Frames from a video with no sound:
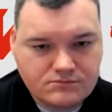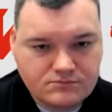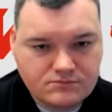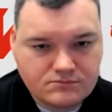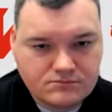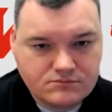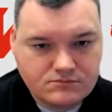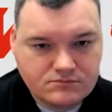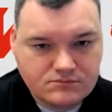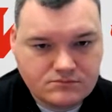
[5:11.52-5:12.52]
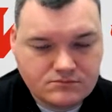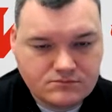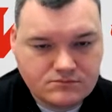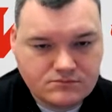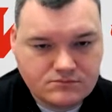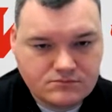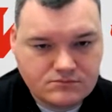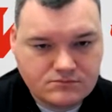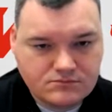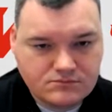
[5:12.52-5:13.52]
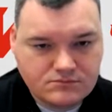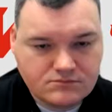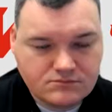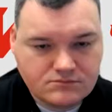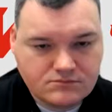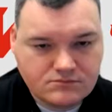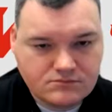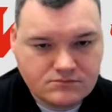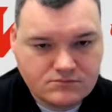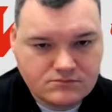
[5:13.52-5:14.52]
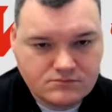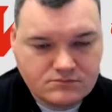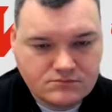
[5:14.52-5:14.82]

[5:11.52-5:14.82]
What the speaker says: (not speaking)